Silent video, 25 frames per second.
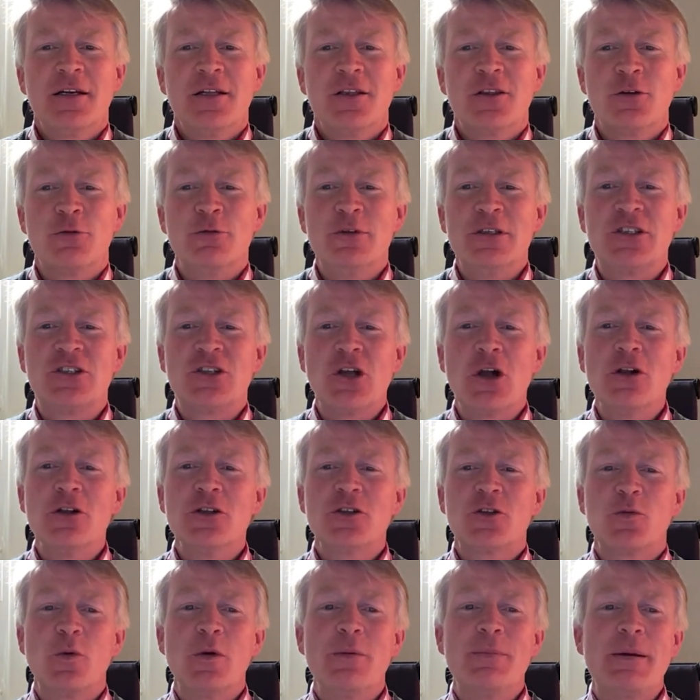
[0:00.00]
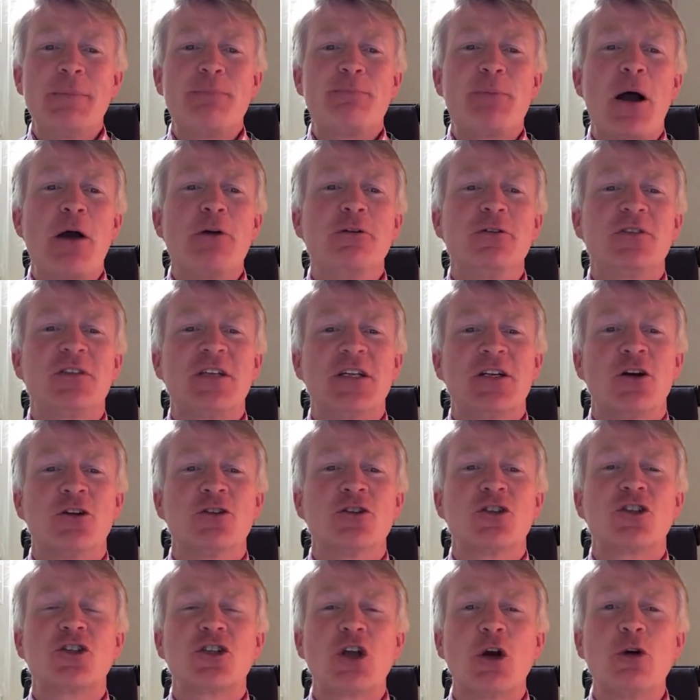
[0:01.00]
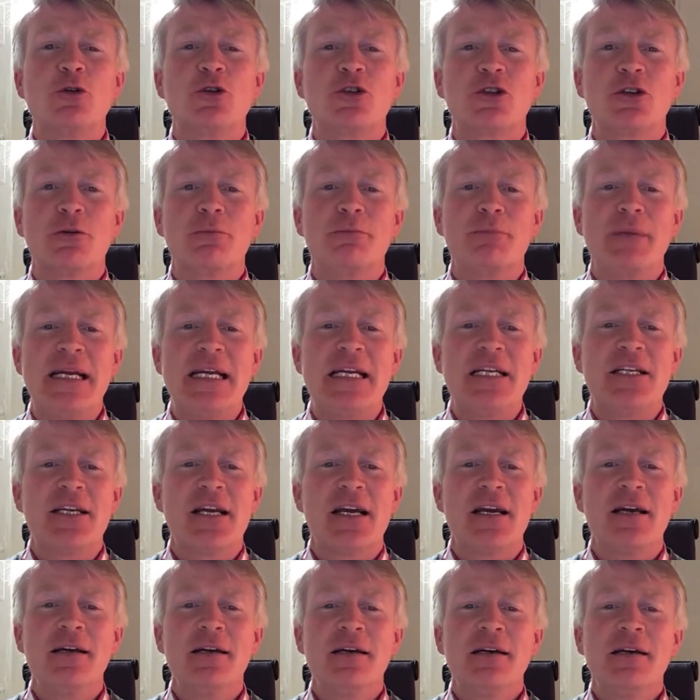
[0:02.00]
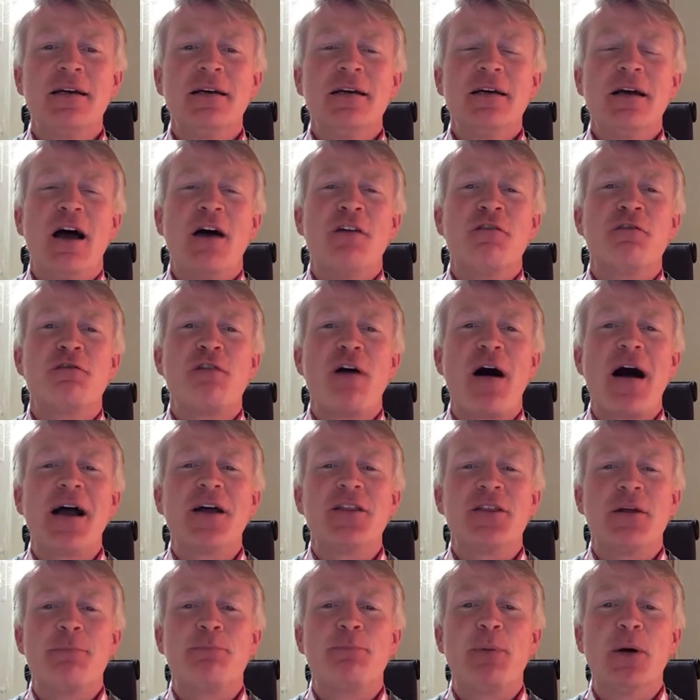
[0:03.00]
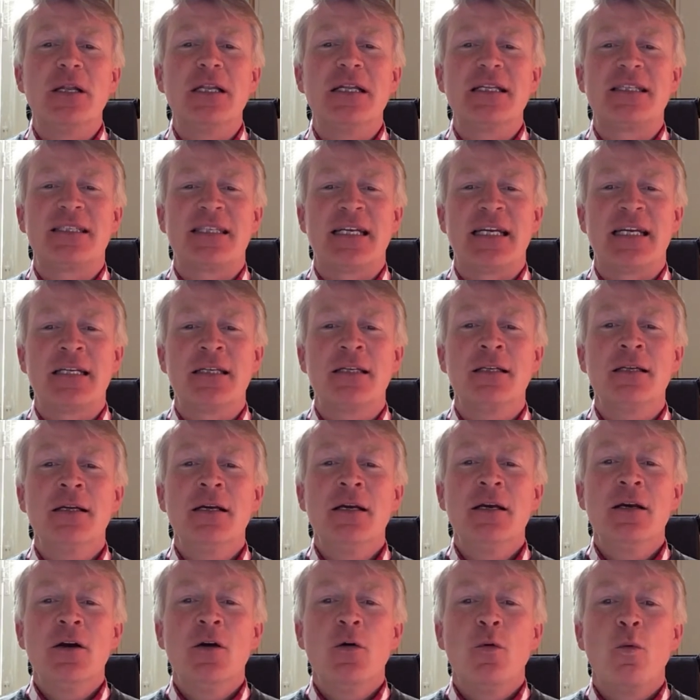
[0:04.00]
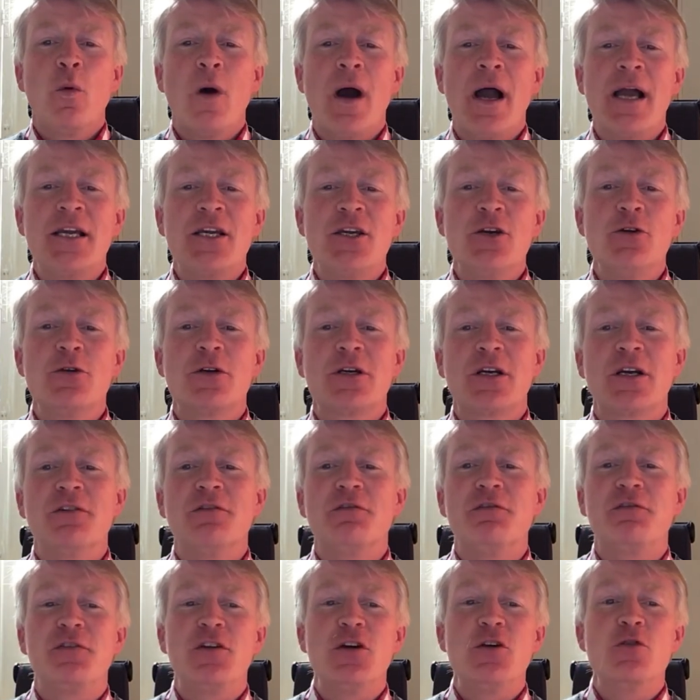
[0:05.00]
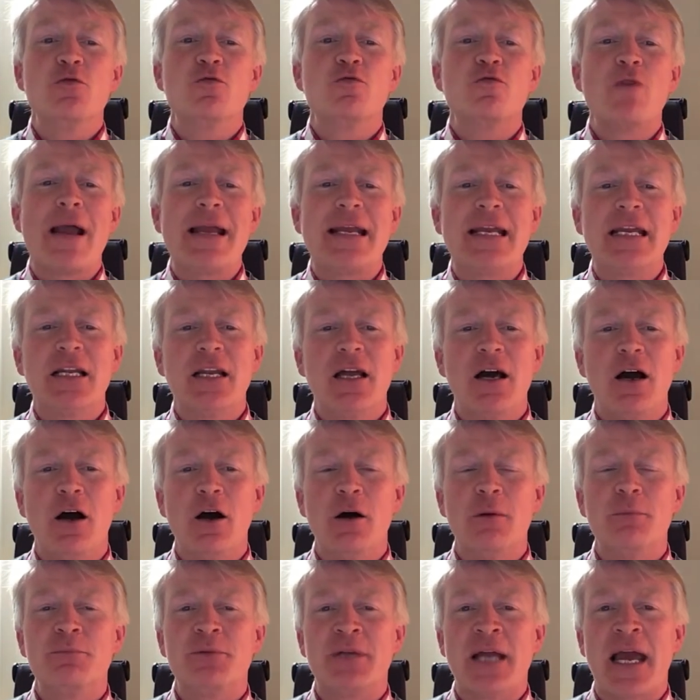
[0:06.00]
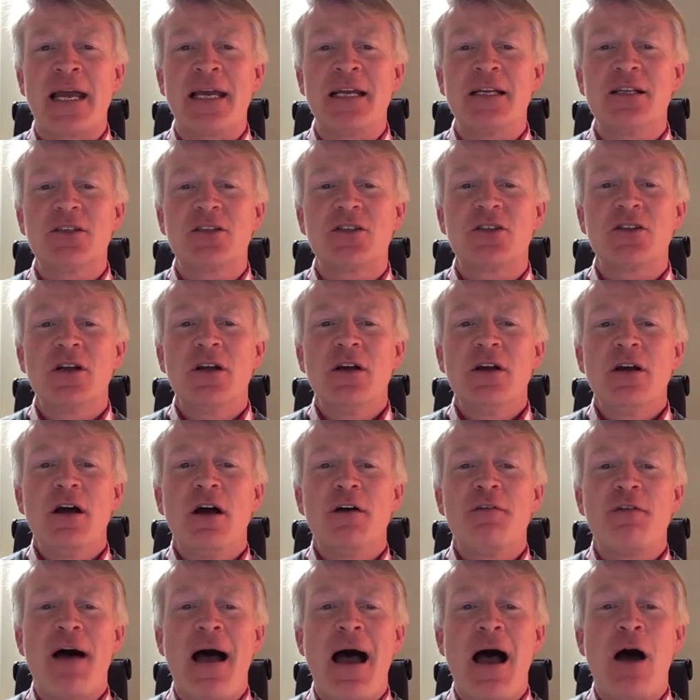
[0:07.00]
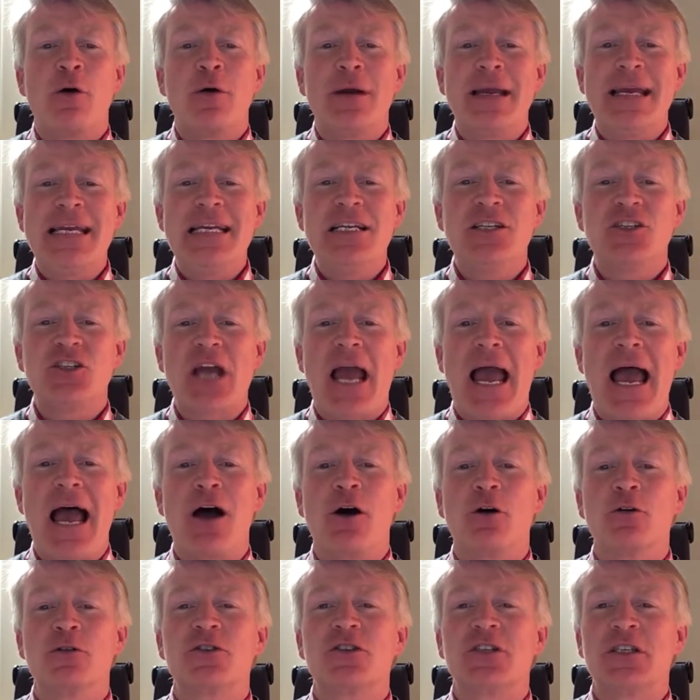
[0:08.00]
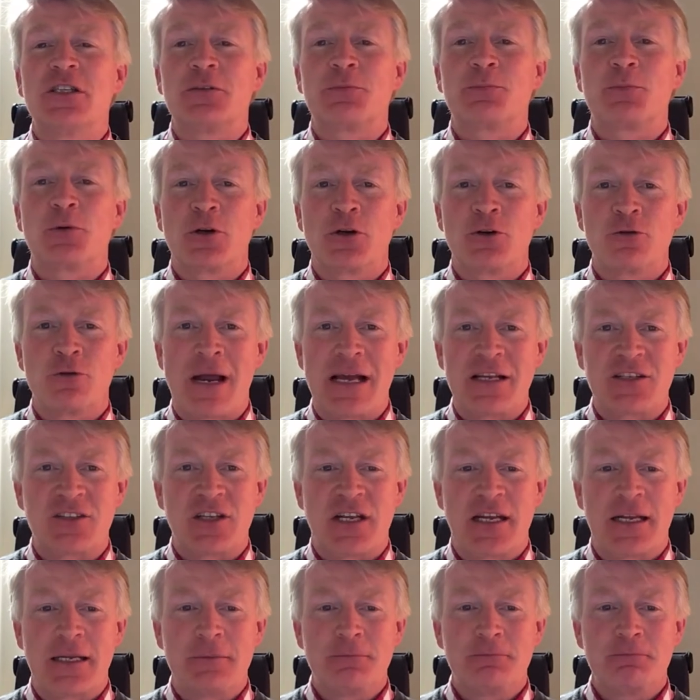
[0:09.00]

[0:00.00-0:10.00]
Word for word: The results will be posted on social media and via the bulletin where you can view regular updates of how each house is progressing.